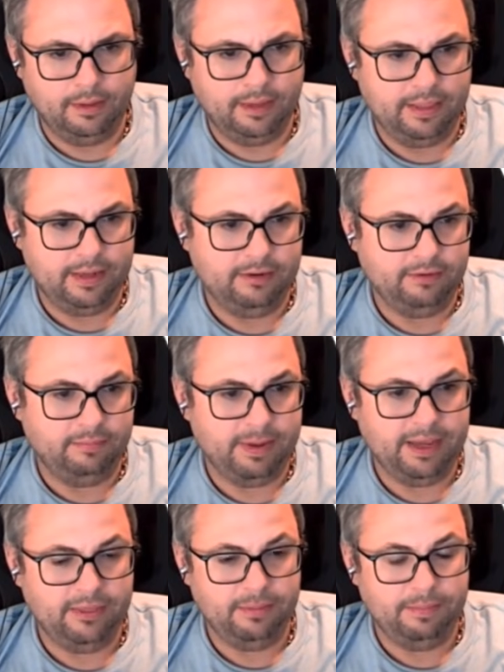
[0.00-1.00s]
that does
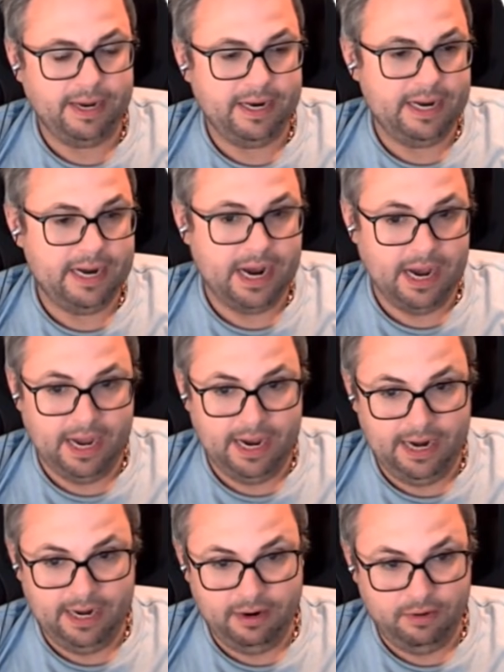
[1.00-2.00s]
make there be a
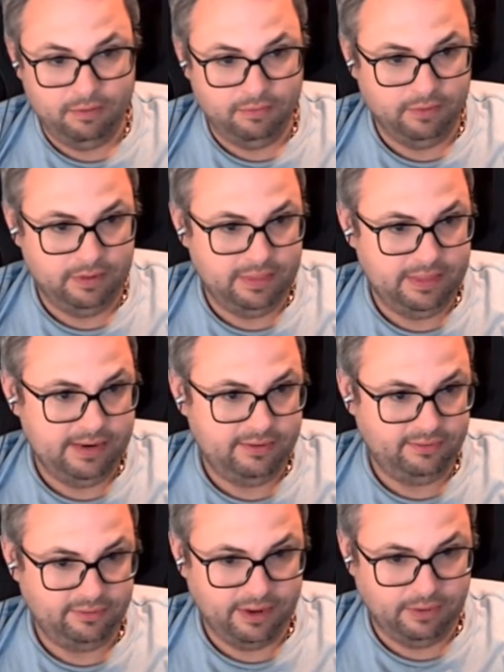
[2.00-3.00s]
9 over in
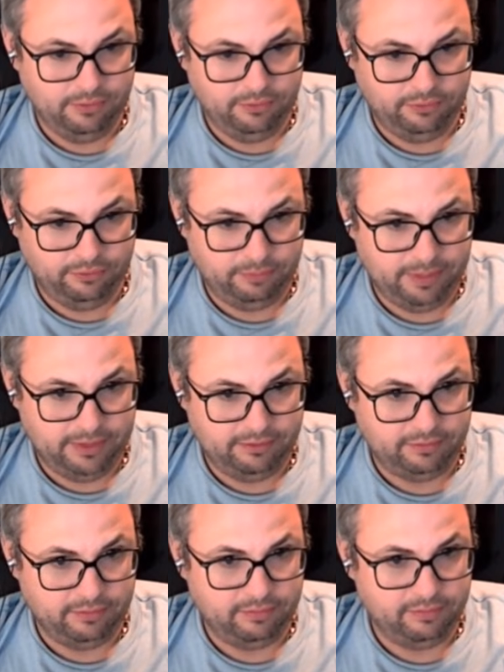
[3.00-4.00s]
these cells just
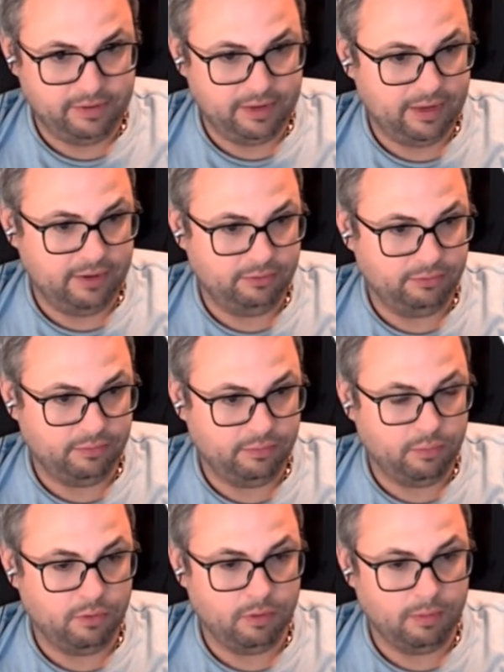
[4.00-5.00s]
because of sort
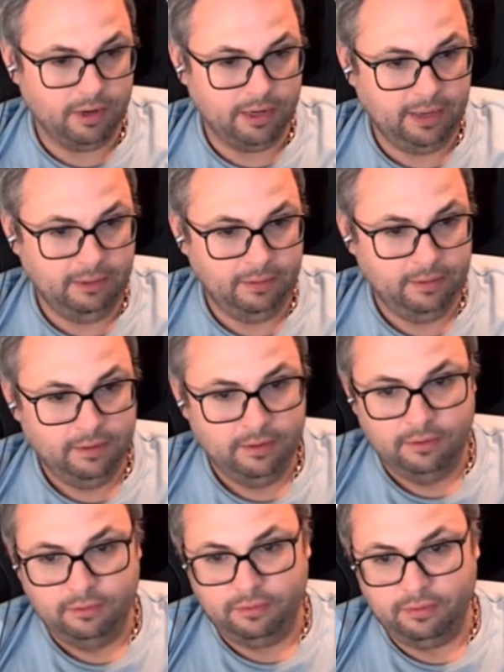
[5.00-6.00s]
of corner marking.
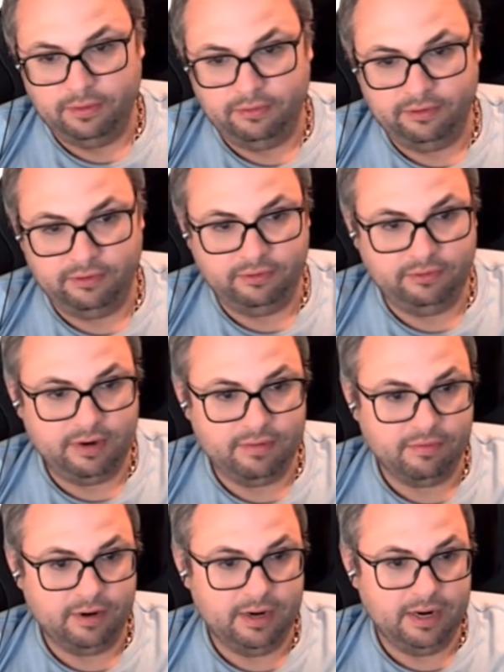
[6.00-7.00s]
So this digit's
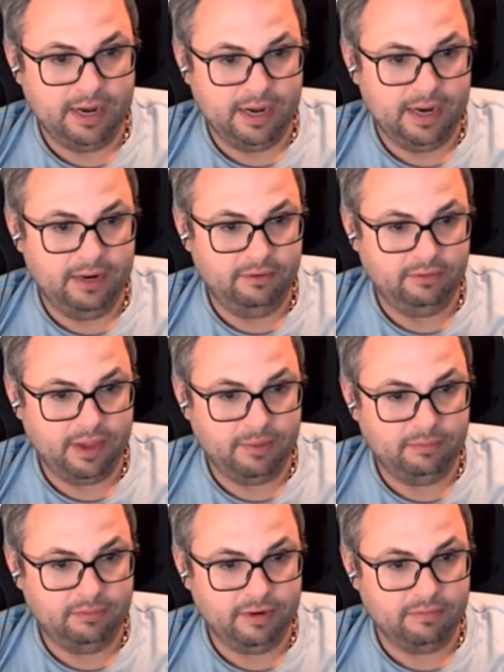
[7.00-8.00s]
never a 9, so
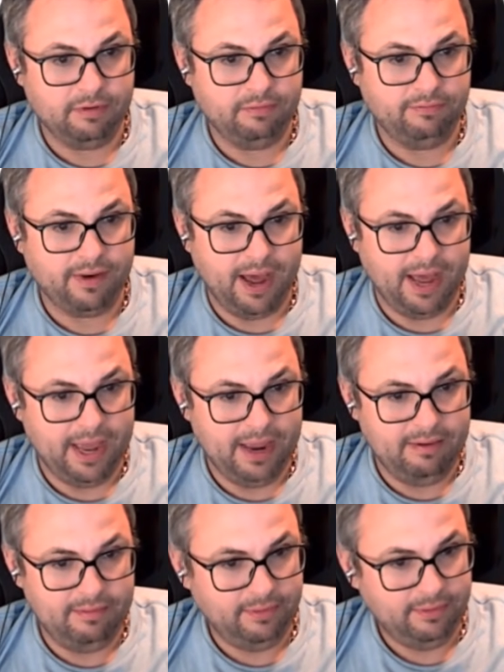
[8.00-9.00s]
that one's never a
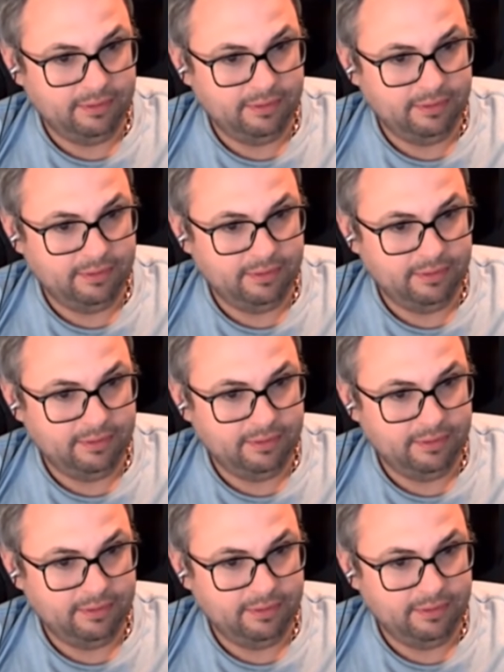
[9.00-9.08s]
5.